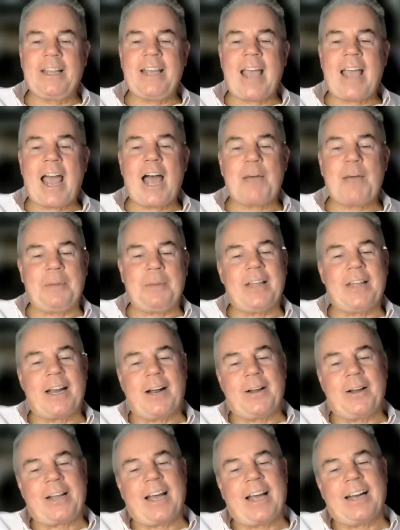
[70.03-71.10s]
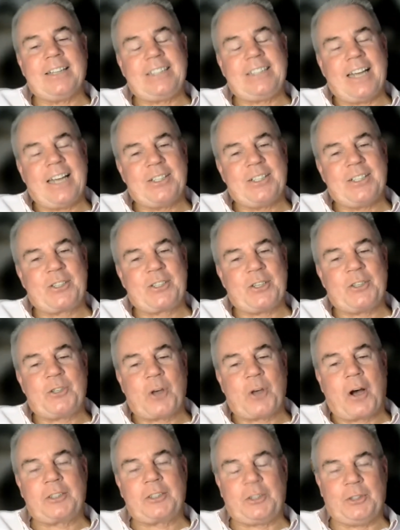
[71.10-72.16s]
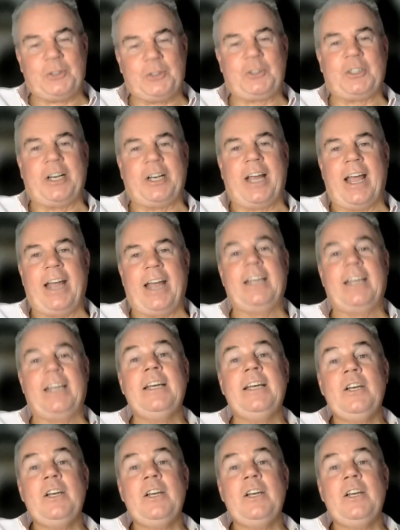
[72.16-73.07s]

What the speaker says: happy that I got a chance to talk to you today